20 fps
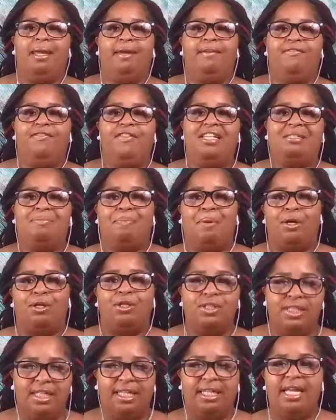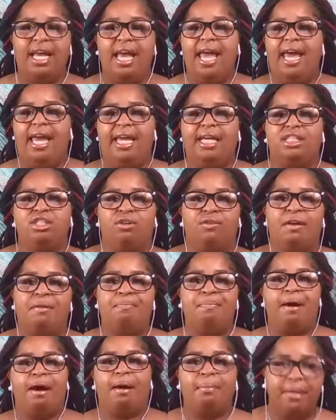if this person is a
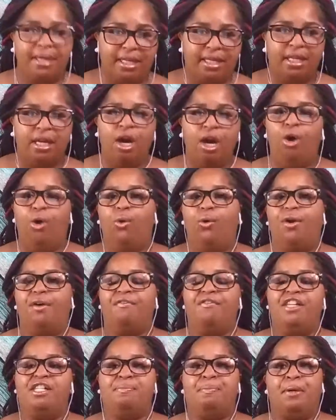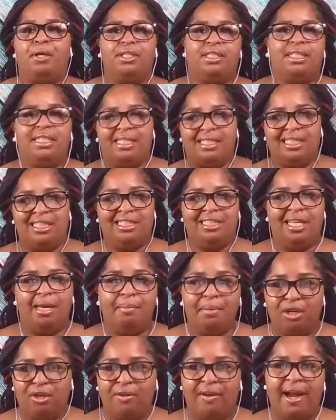Republican or if this person is a
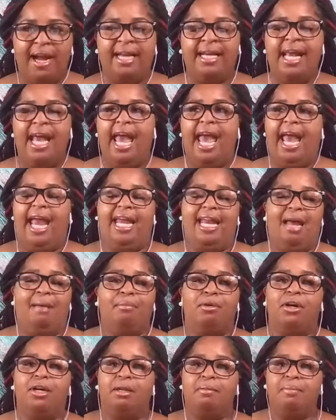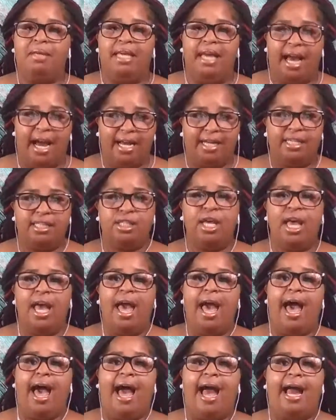Democrat. And I'm going to be honest,
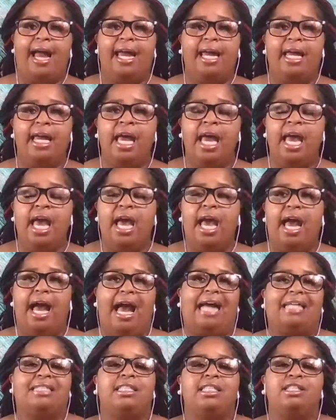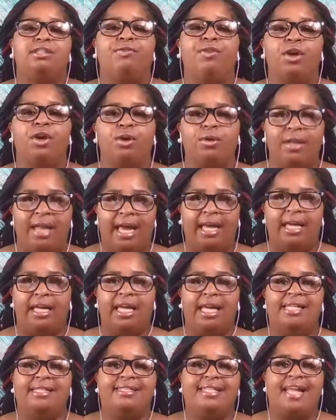I just feel like
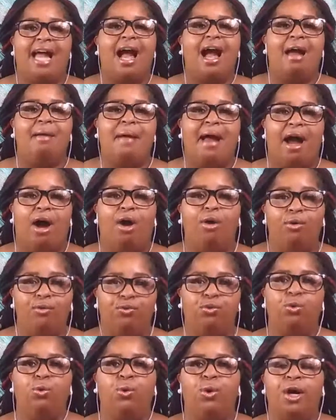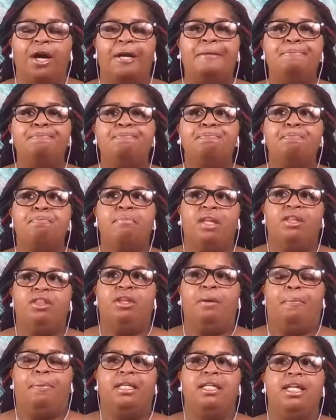it's time out for
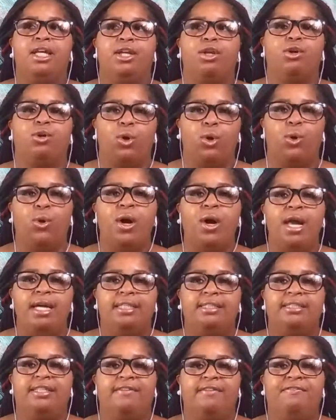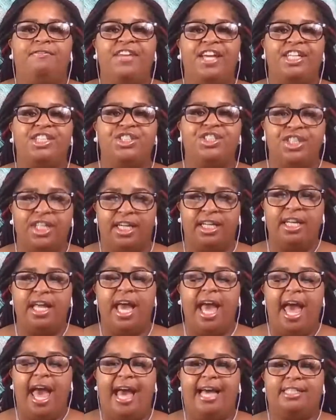the political division
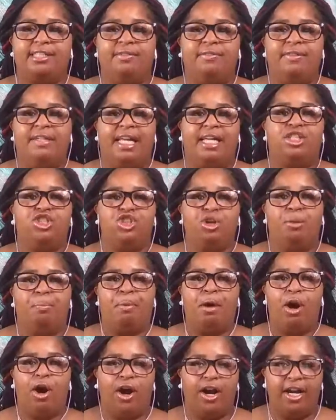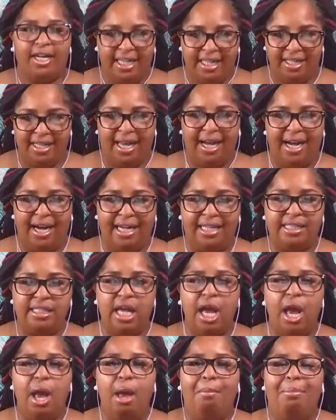as it relates to party lines.
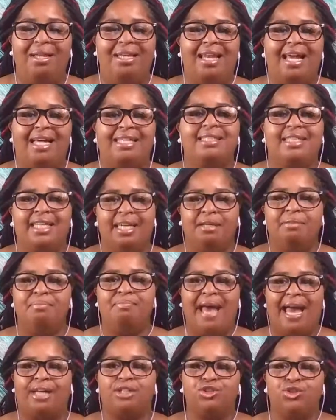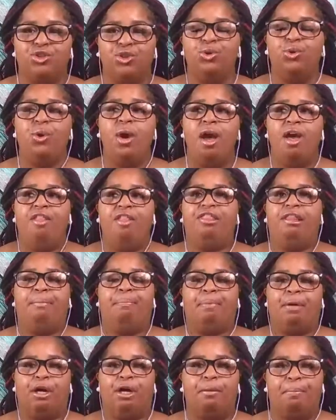But let's get back to the
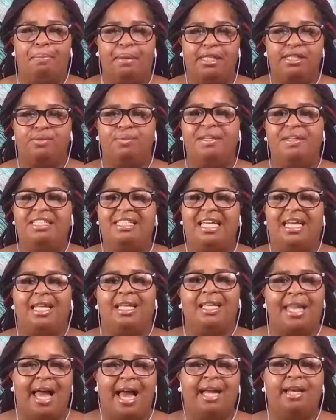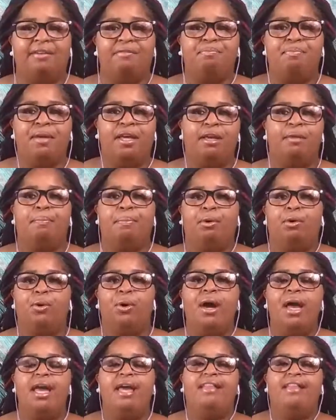purpose. We see a lot of people